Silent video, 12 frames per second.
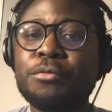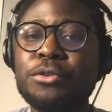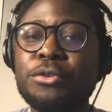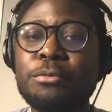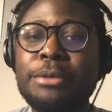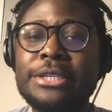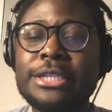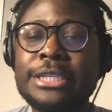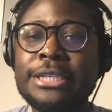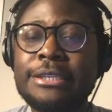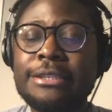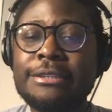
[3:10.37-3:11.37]
So
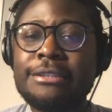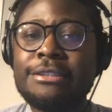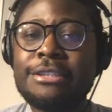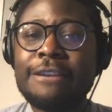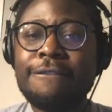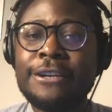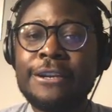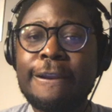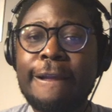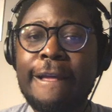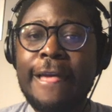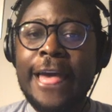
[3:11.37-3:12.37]
basically, 7
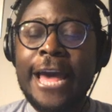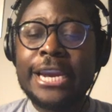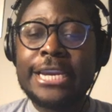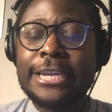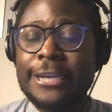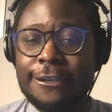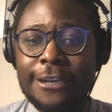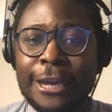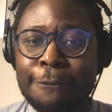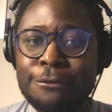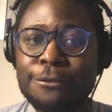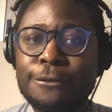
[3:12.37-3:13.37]
out of 10
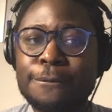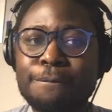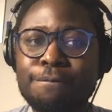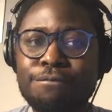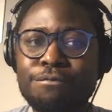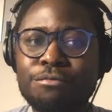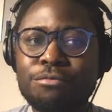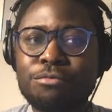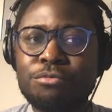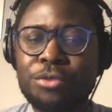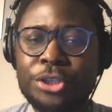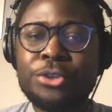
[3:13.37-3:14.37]
times
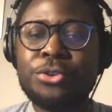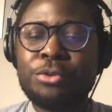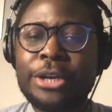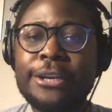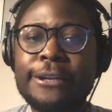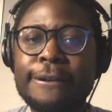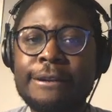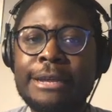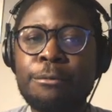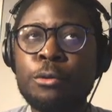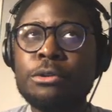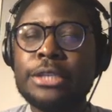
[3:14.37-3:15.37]
it's right. Now,
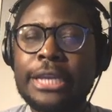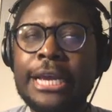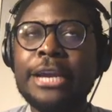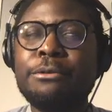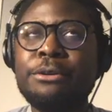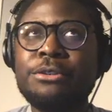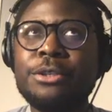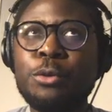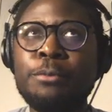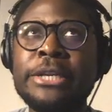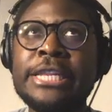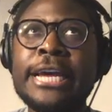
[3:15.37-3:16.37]
when we say accuracy, we
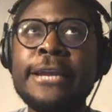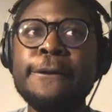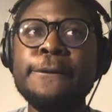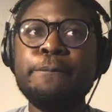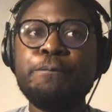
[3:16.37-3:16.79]
mean that